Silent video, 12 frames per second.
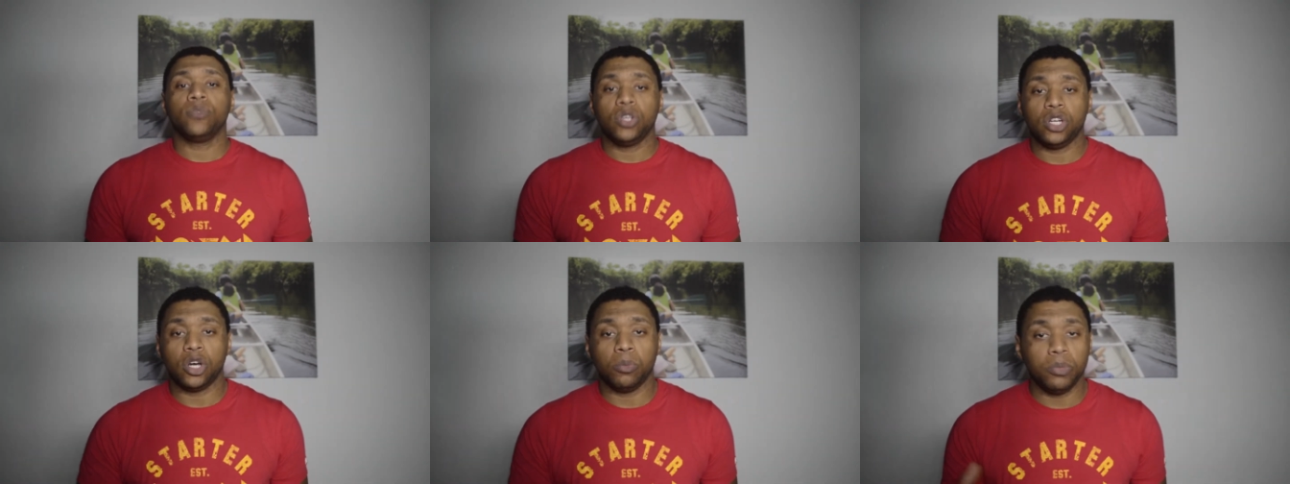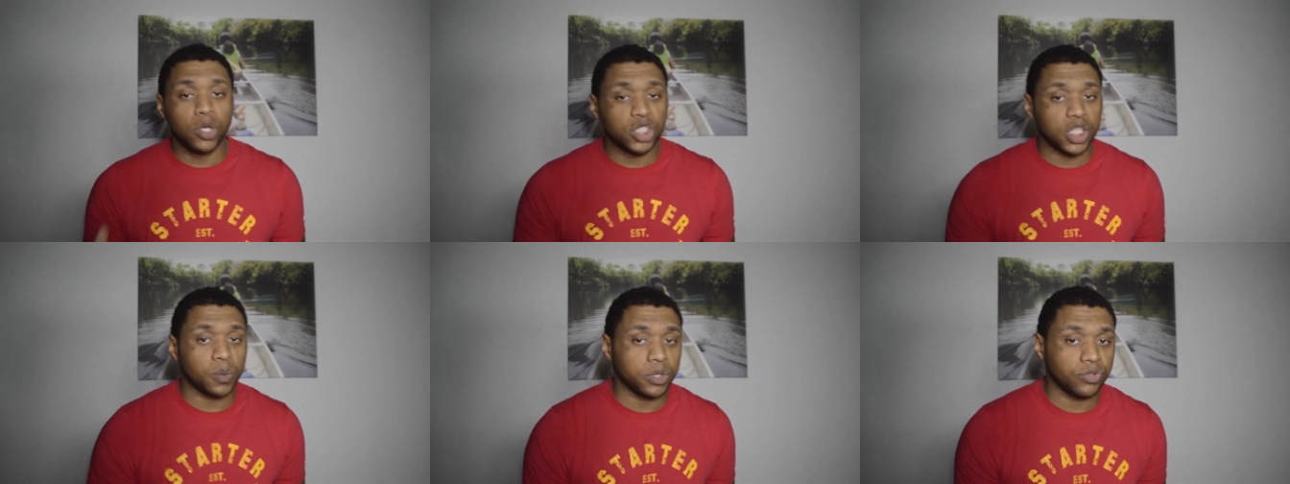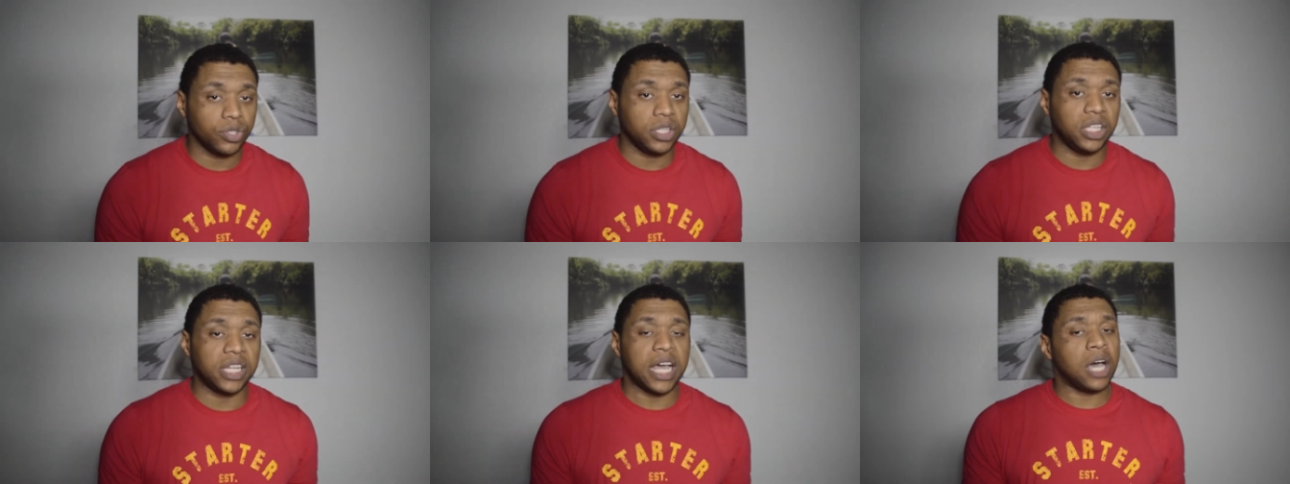Music was
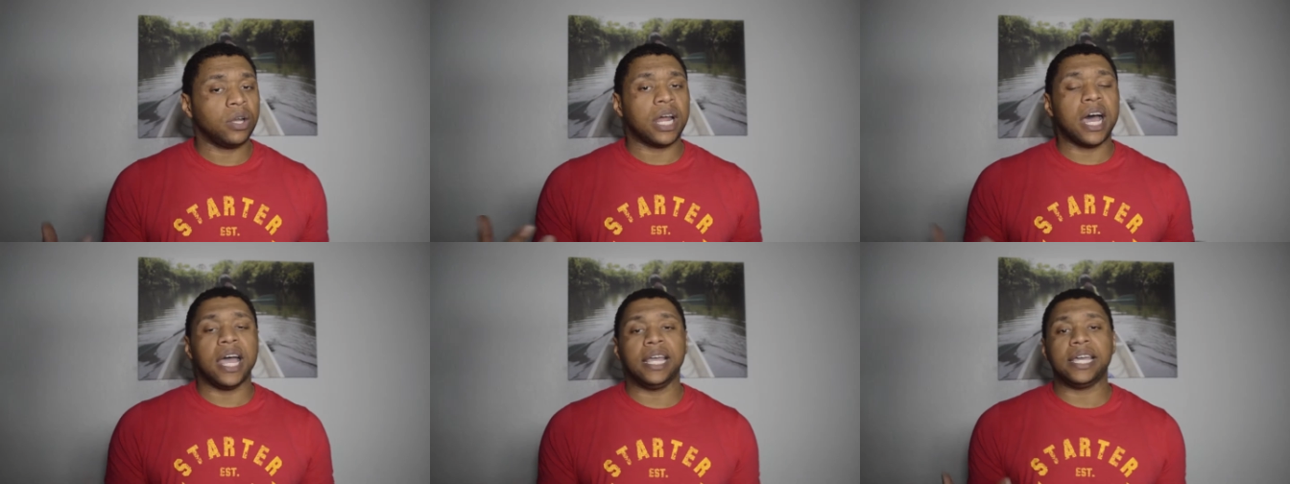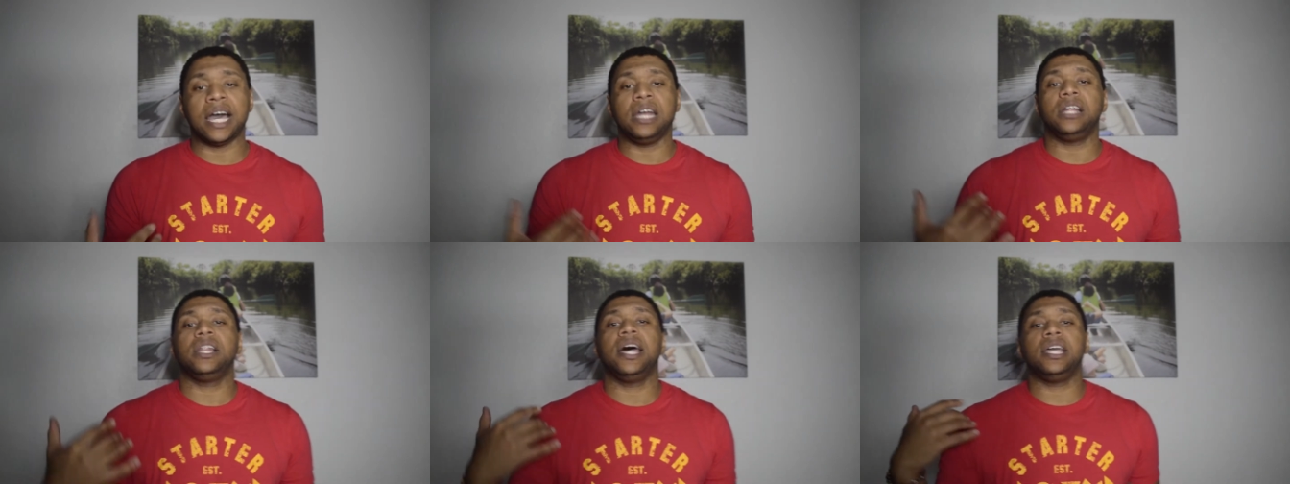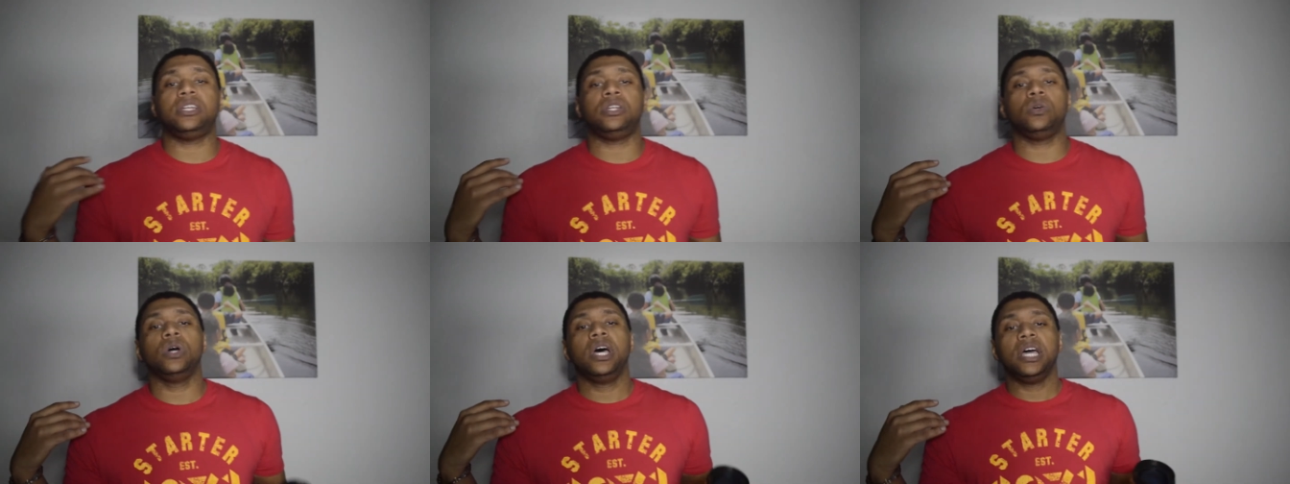really loud. I kind of like
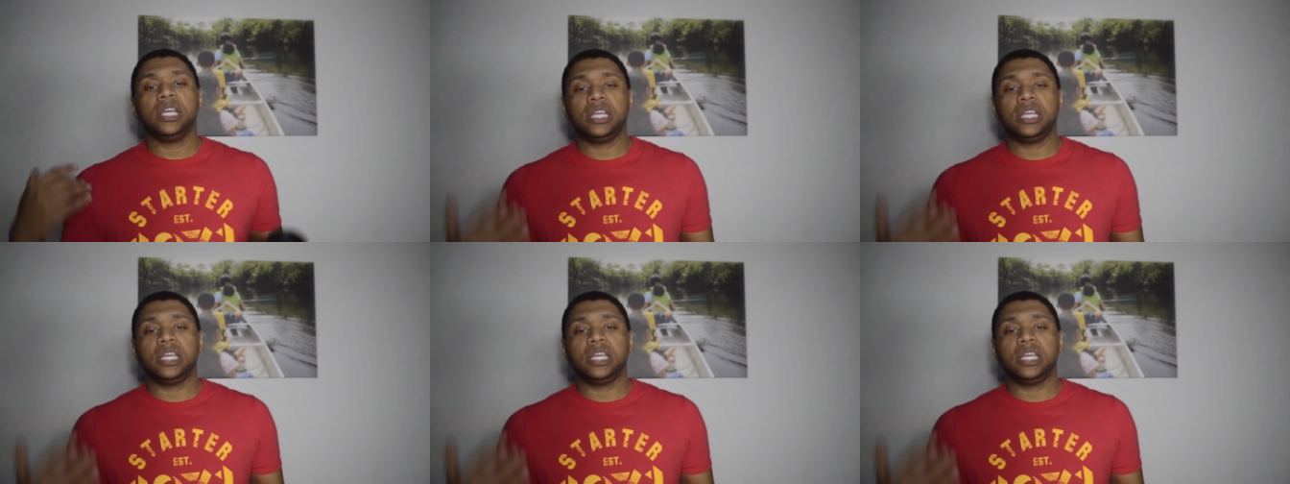to